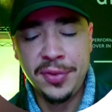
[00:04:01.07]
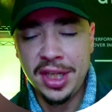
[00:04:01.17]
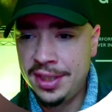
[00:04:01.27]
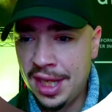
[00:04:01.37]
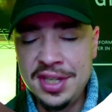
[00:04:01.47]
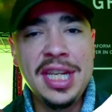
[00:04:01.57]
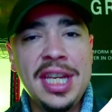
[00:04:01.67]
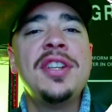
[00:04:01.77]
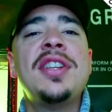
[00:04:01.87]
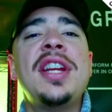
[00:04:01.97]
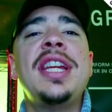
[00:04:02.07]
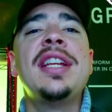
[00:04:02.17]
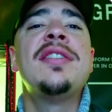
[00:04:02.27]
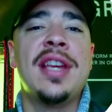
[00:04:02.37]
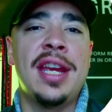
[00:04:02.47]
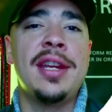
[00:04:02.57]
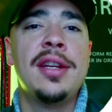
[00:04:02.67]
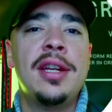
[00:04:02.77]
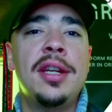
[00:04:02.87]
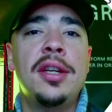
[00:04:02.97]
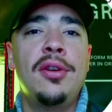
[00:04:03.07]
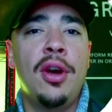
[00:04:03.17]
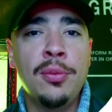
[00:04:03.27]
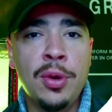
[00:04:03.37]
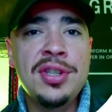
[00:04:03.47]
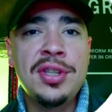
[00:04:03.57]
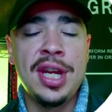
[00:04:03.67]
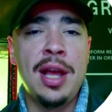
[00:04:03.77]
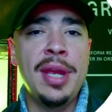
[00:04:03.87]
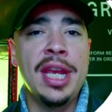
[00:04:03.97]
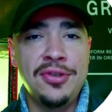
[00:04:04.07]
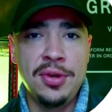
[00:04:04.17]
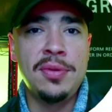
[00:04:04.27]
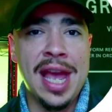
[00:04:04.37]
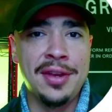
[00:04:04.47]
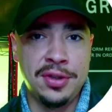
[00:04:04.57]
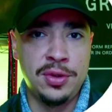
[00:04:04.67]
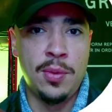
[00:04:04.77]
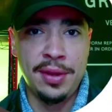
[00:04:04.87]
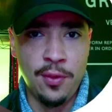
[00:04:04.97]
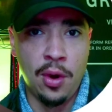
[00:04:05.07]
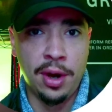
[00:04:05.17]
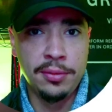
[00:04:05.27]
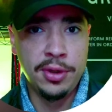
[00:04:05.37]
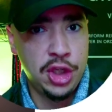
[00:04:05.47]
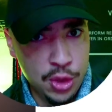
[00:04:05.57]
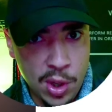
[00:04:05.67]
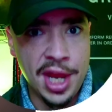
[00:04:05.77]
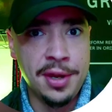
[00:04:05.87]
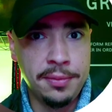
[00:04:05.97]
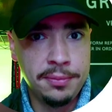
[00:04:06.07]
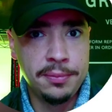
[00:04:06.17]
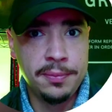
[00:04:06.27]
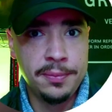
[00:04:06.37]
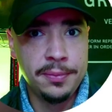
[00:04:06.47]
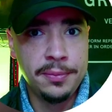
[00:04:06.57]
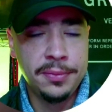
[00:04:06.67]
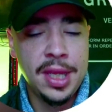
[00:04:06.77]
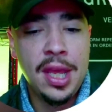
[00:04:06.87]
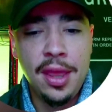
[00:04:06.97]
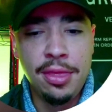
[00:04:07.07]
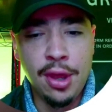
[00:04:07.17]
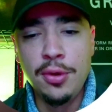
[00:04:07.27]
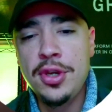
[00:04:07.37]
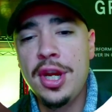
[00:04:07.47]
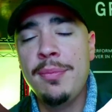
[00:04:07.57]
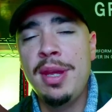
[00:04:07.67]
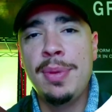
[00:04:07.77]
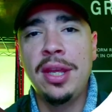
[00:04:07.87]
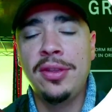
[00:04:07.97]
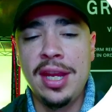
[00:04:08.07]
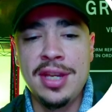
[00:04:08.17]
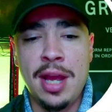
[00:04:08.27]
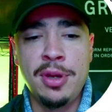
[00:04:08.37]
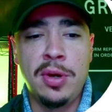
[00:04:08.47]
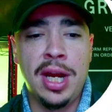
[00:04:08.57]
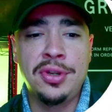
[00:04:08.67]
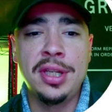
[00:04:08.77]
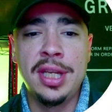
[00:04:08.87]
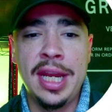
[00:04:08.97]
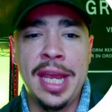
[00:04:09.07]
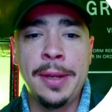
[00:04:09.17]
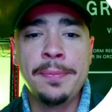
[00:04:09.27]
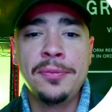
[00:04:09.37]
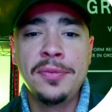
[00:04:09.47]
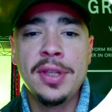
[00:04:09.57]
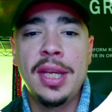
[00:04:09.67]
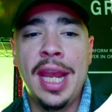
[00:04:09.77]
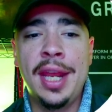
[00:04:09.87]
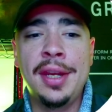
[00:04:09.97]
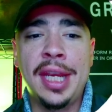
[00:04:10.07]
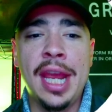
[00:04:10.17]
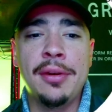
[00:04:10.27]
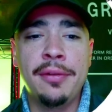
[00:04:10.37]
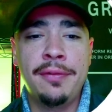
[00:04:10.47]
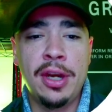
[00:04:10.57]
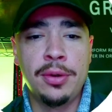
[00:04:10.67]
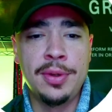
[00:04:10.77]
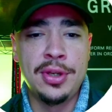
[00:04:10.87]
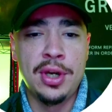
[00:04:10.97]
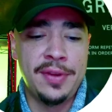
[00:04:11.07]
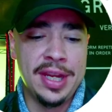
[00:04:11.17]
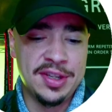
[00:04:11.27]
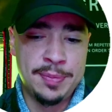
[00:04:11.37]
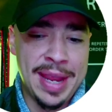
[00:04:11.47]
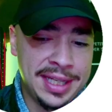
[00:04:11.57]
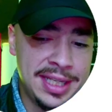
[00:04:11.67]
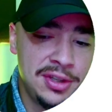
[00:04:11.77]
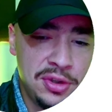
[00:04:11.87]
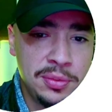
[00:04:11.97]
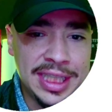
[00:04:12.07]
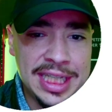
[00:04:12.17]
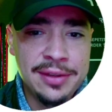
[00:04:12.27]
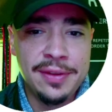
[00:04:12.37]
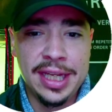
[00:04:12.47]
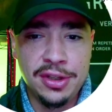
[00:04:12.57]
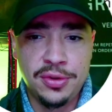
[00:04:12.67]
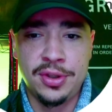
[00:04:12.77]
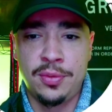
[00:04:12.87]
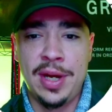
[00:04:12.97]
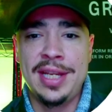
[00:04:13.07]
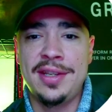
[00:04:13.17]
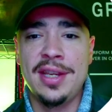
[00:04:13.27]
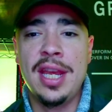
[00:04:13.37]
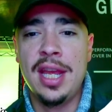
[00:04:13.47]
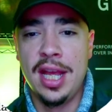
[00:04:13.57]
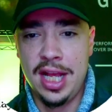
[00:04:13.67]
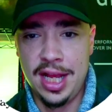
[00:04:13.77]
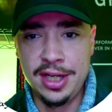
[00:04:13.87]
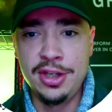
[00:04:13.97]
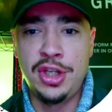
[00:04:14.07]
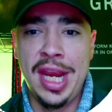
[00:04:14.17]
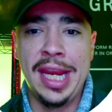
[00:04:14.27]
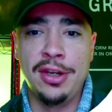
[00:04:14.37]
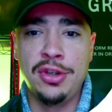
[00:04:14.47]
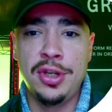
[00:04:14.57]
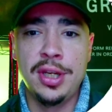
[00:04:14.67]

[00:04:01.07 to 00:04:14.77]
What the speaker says: Does he give us any insight on what's to come in 2024, Q1? Those are going to be big things I'll be watching today. And again, Federal Reserve expected to leave interest rates unchanged